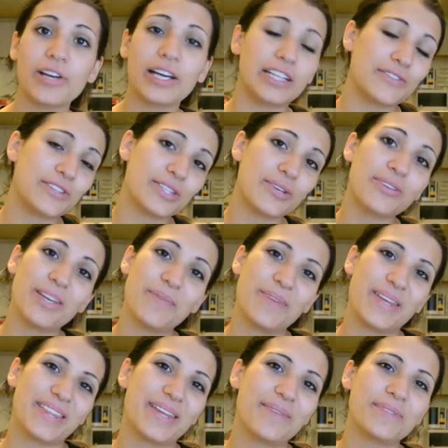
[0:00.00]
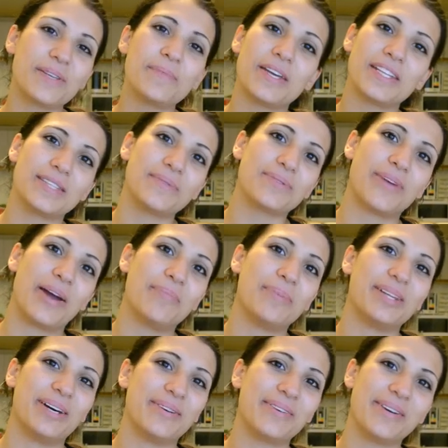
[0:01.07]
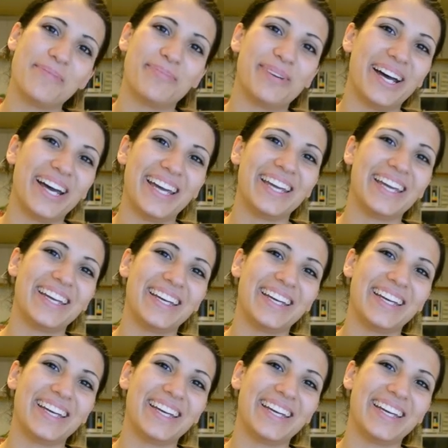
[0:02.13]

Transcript: and if so, give me a thumbs up and subscribe below. Bye!